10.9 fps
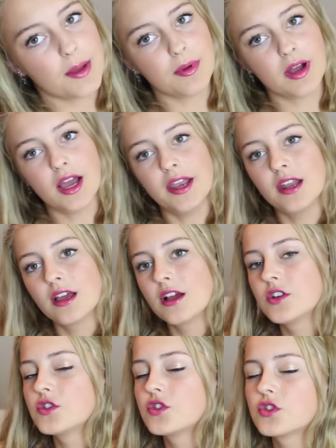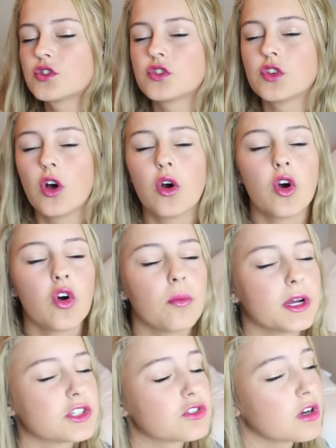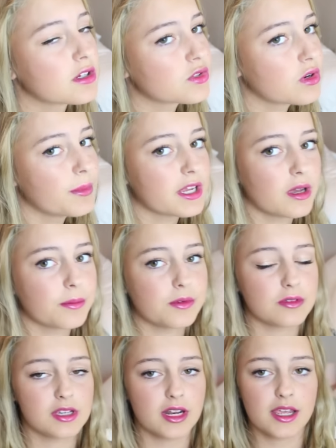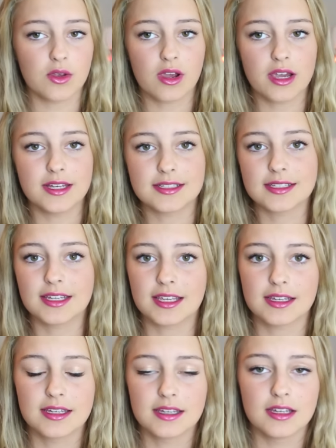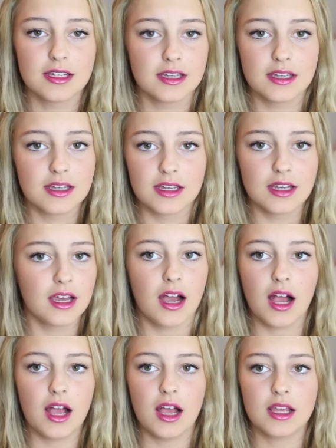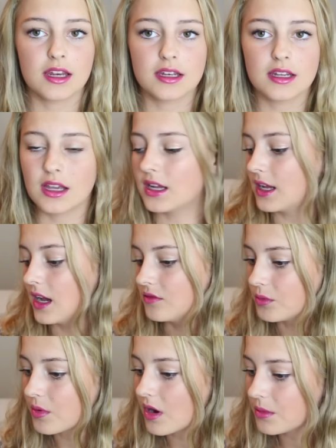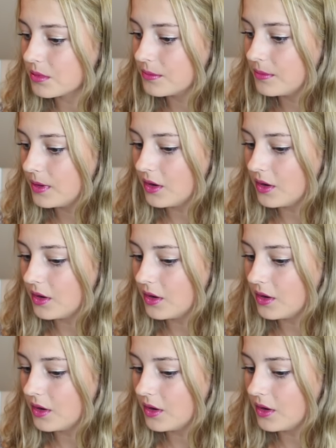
I bought so much drugstore makeup today, you guys. Like, I, I have a problem.